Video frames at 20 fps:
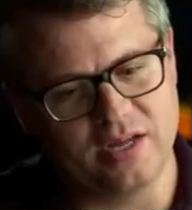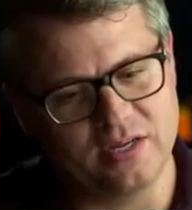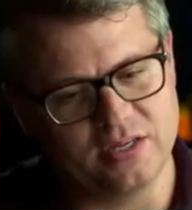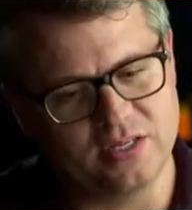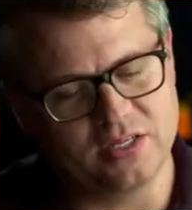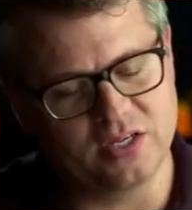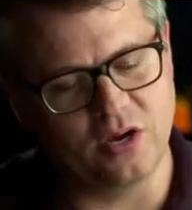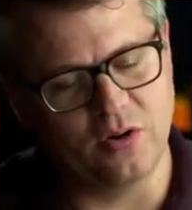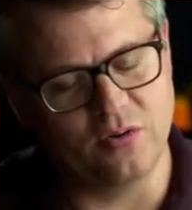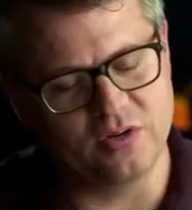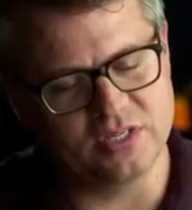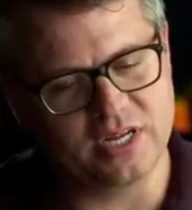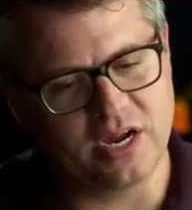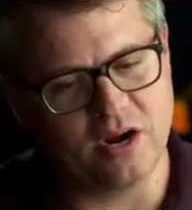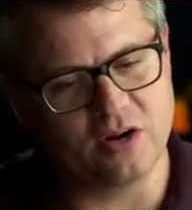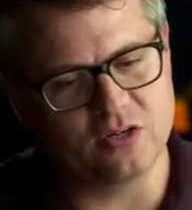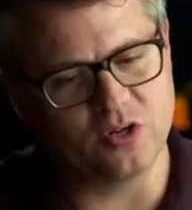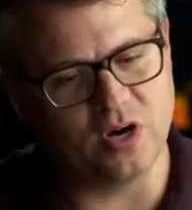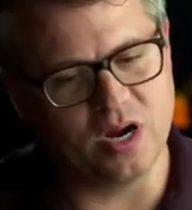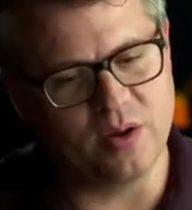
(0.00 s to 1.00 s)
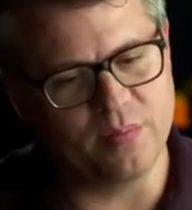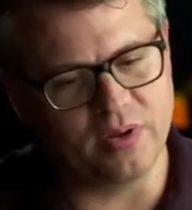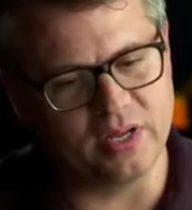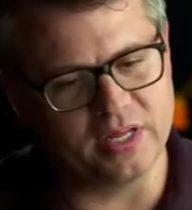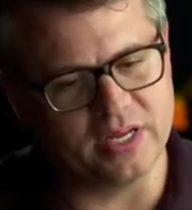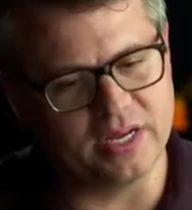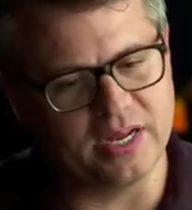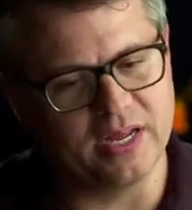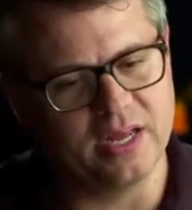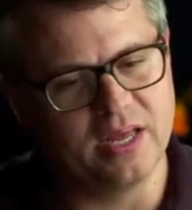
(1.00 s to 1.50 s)
Dakota's character,
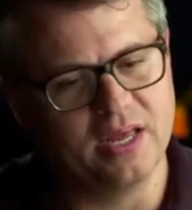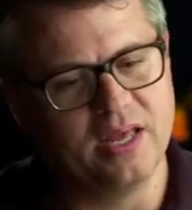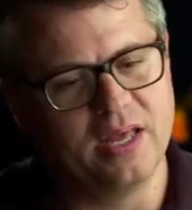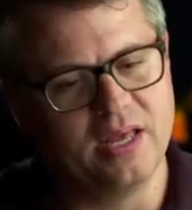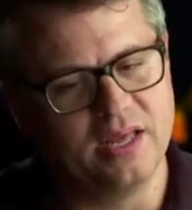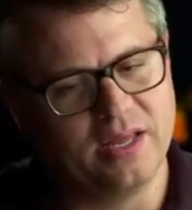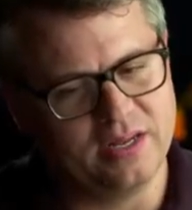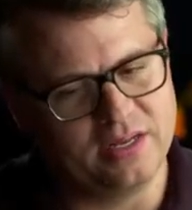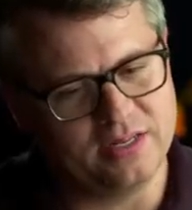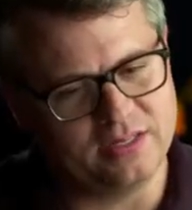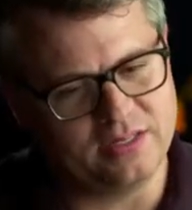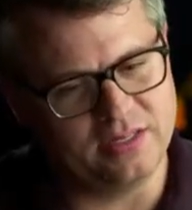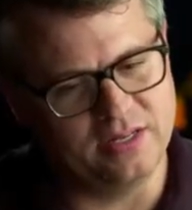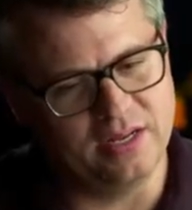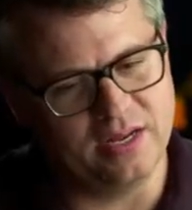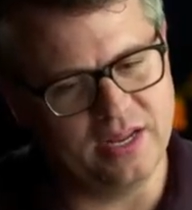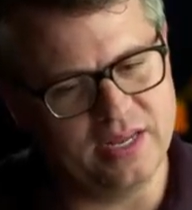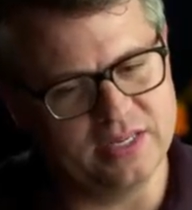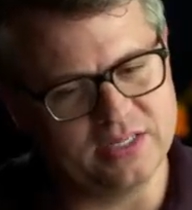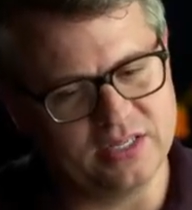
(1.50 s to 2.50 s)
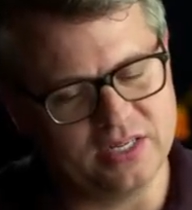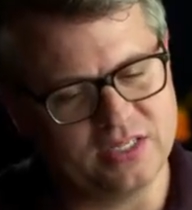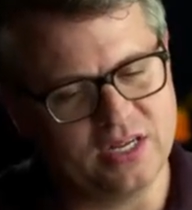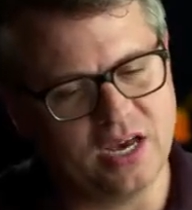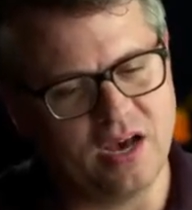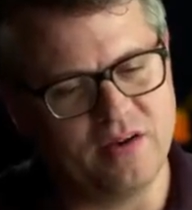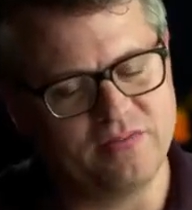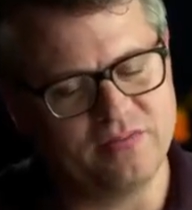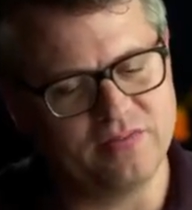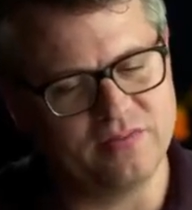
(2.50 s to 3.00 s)
Emily, is a
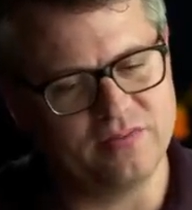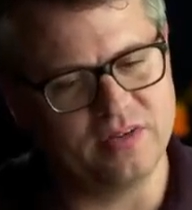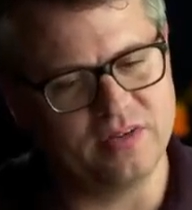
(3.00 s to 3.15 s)
tough